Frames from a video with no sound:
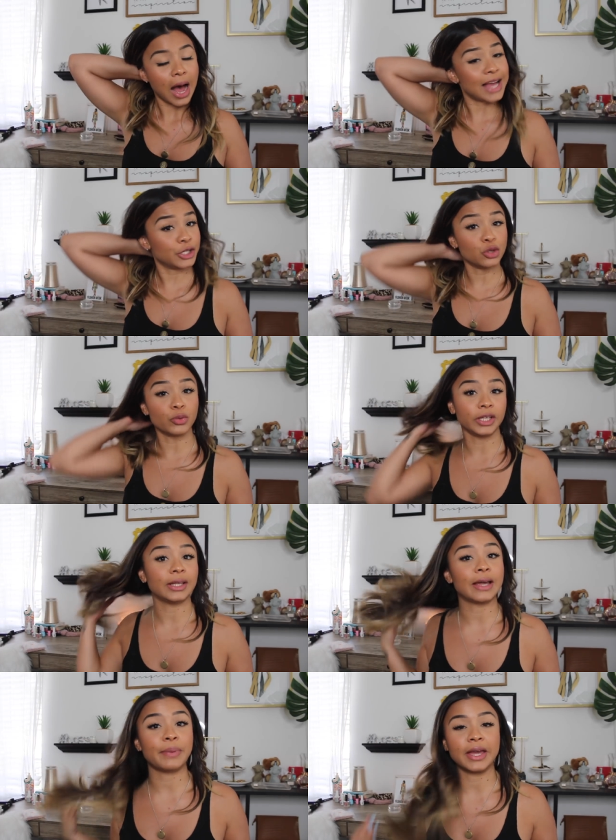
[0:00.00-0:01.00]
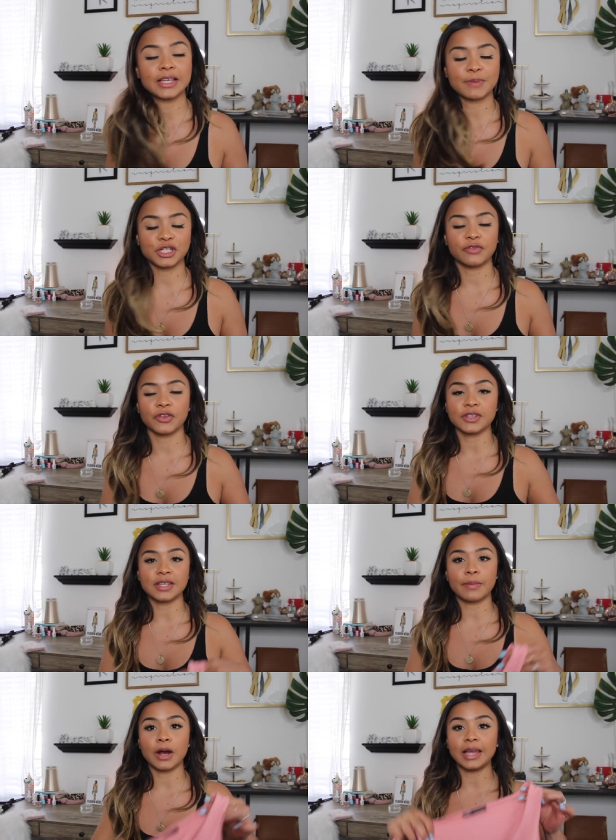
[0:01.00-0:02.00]
I do really like pink, especially for the
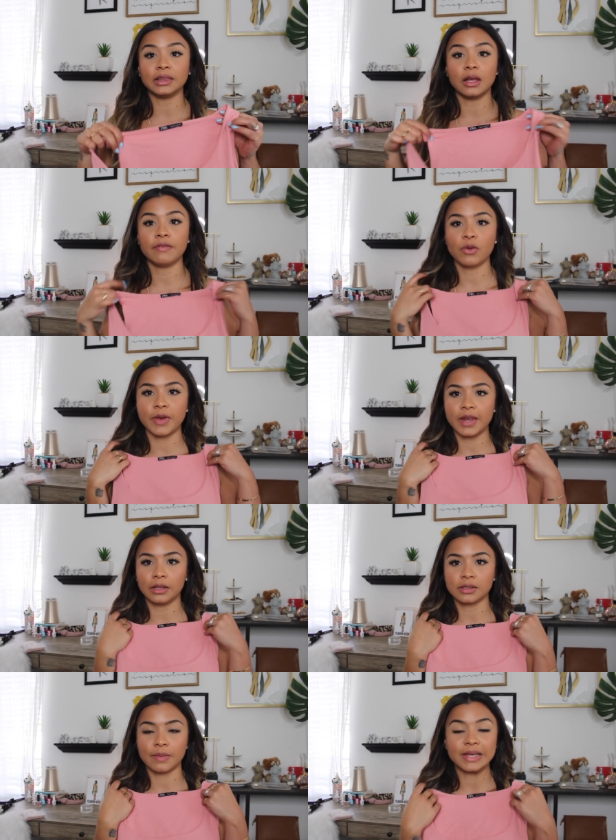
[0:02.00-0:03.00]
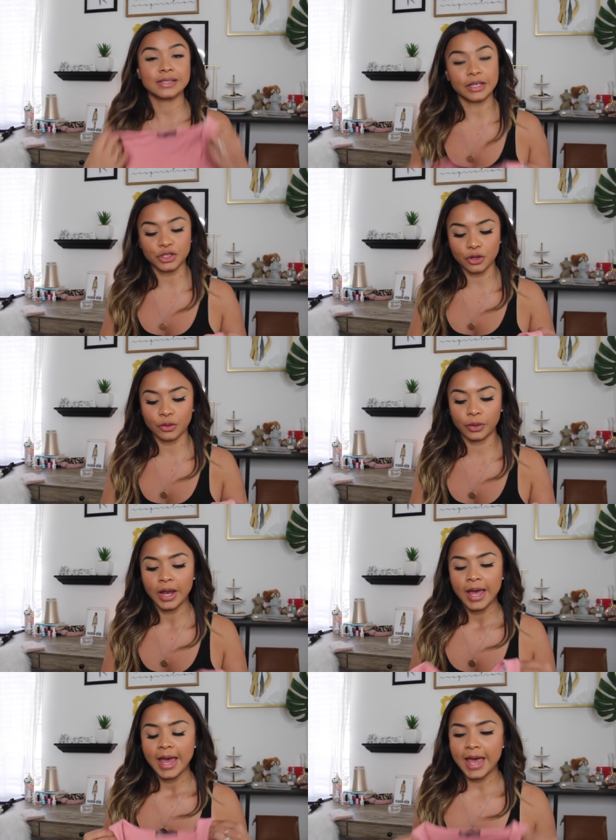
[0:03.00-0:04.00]
summer. I love the way that it looks on my skin
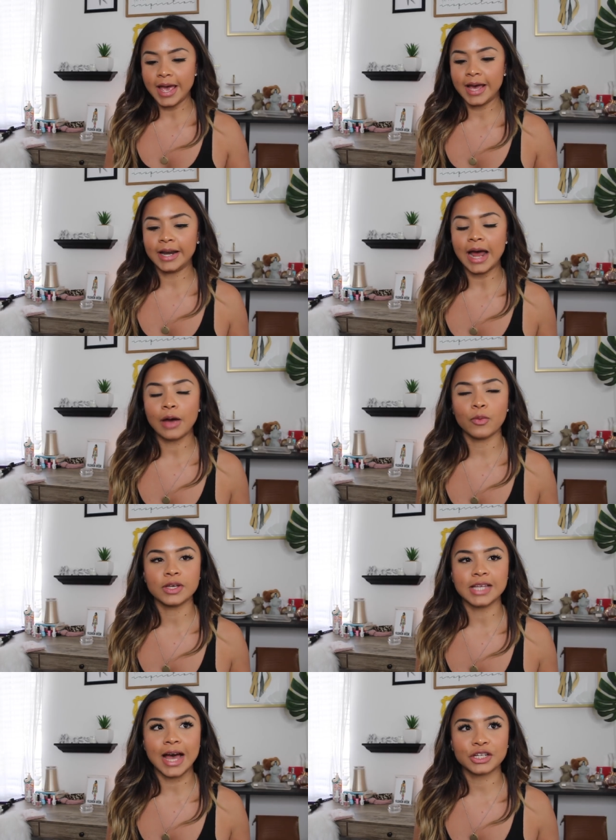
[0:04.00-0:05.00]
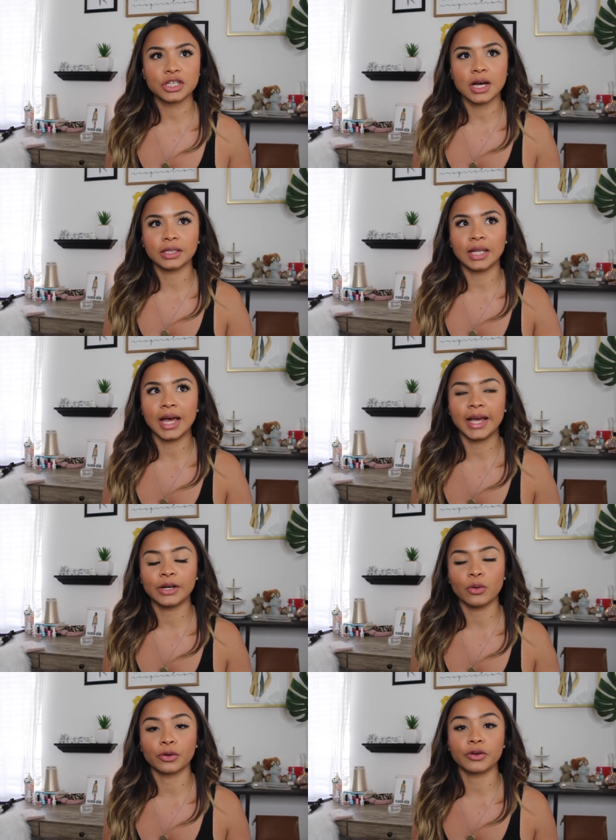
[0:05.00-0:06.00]
tone. And I was actually
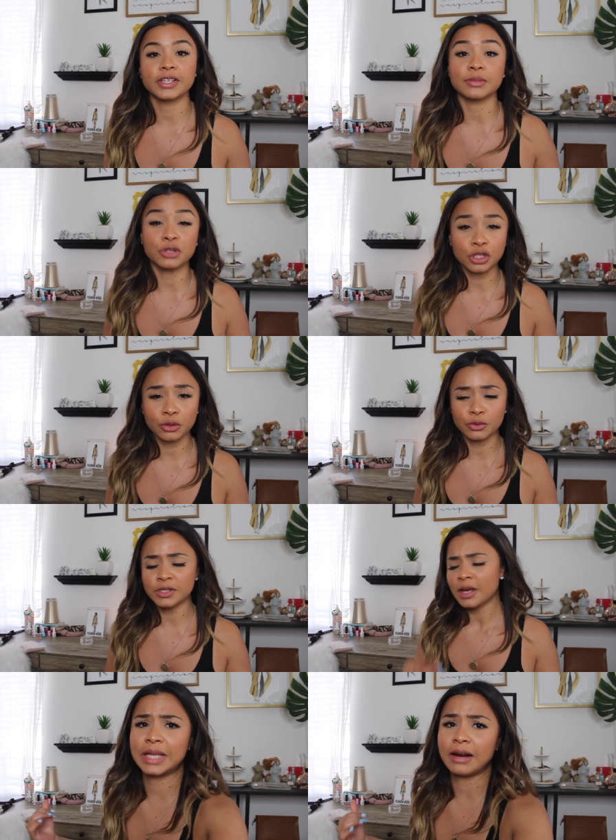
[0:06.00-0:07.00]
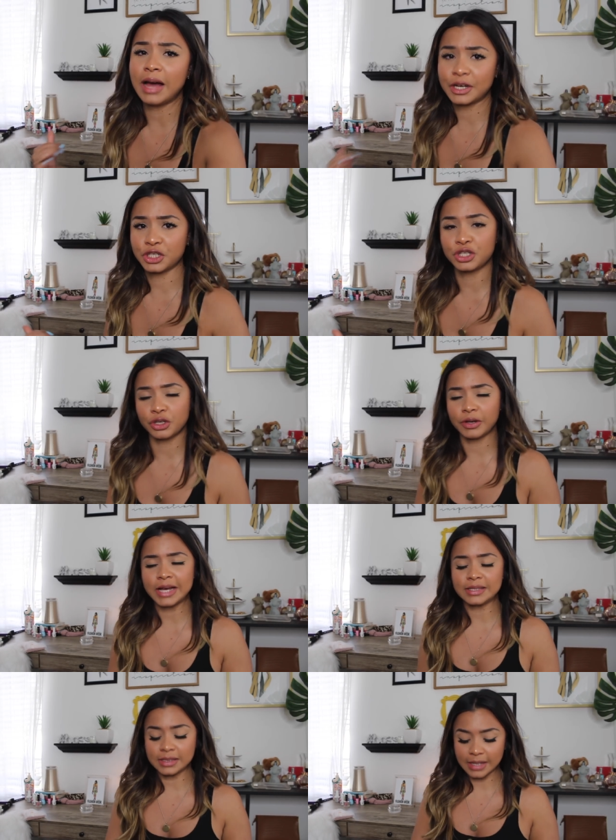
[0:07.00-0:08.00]
online ordering some shoes that I'll actually show you
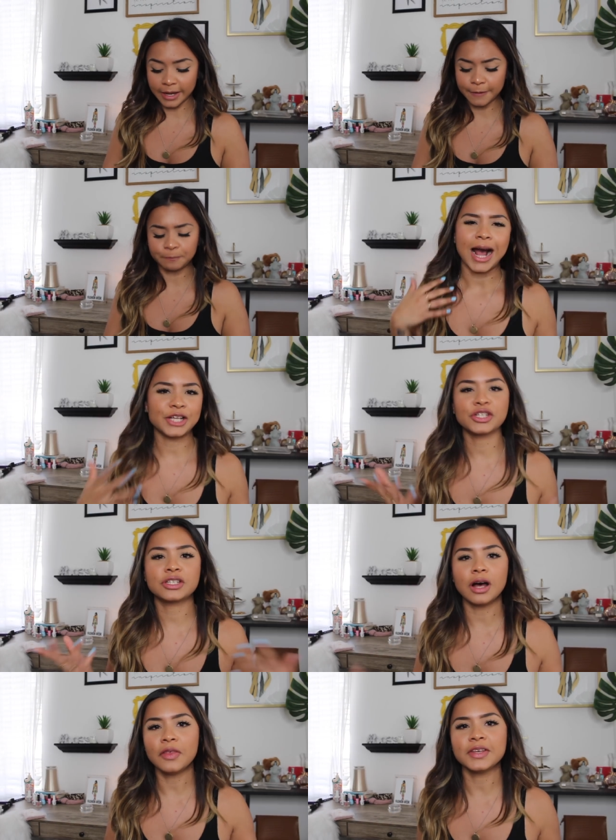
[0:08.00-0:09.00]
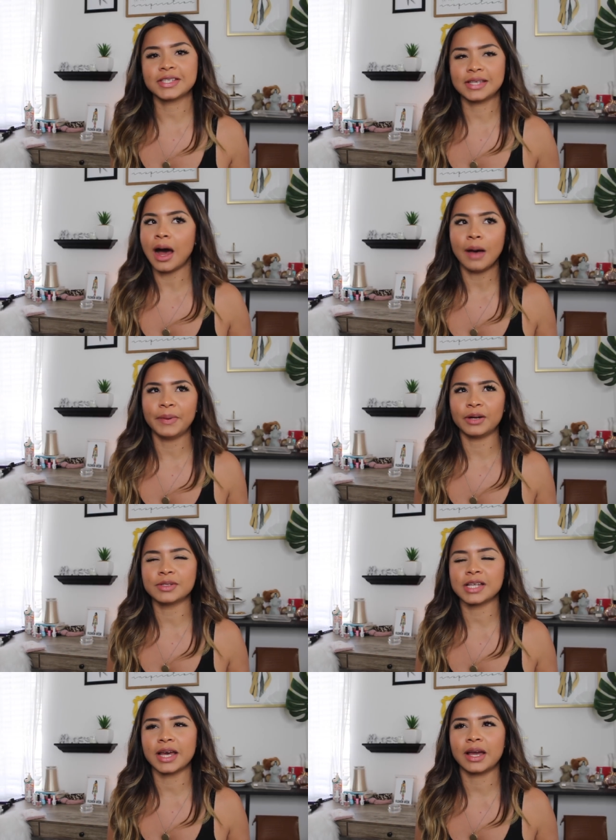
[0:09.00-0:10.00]
guys in a second. I just saw this top and I
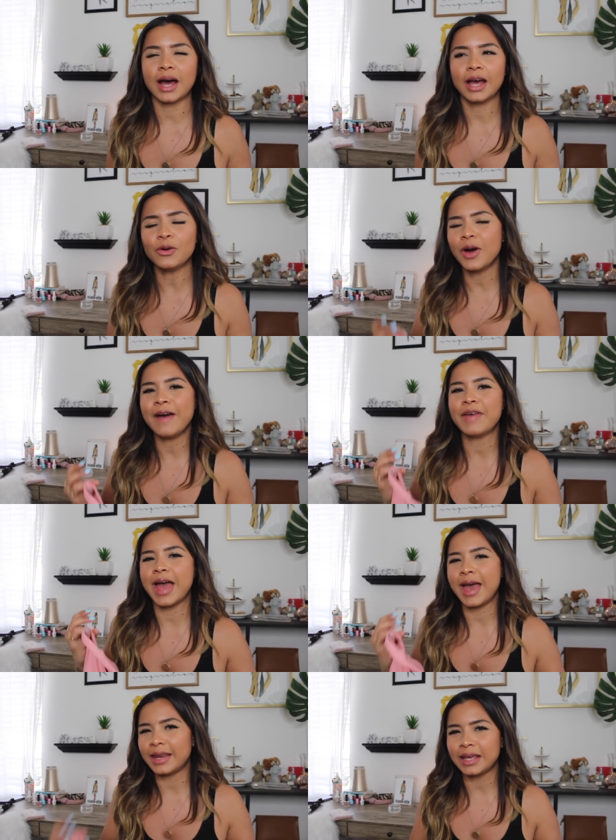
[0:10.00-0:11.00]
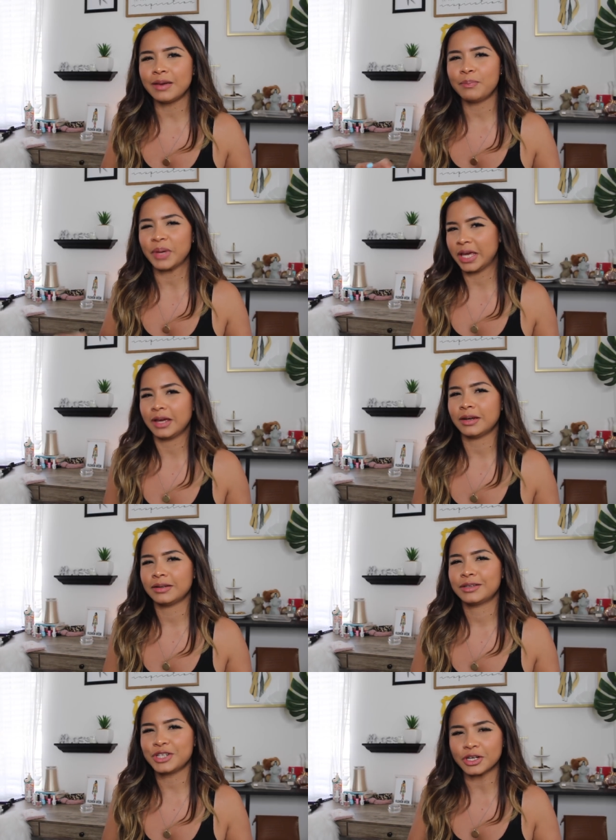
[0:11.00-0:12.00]
was like, I don't have any pink
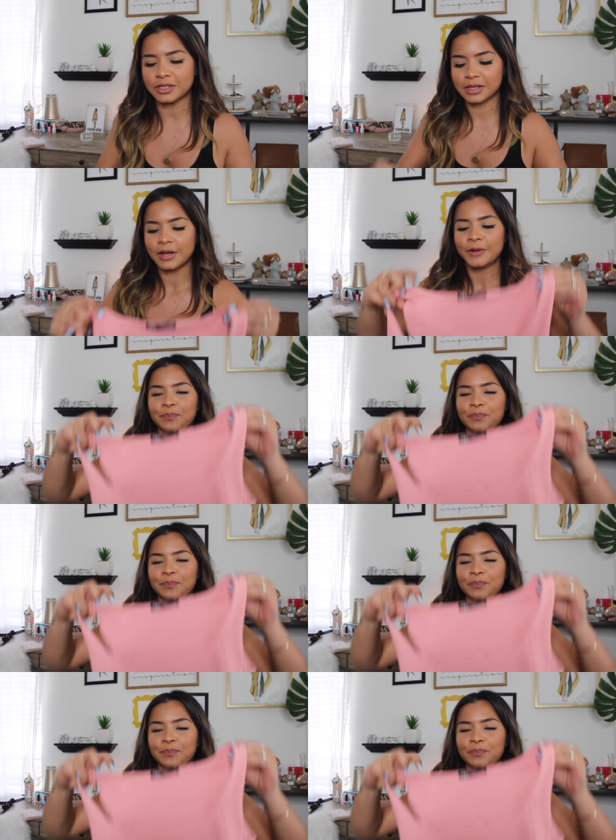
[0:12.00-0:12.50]
shirts.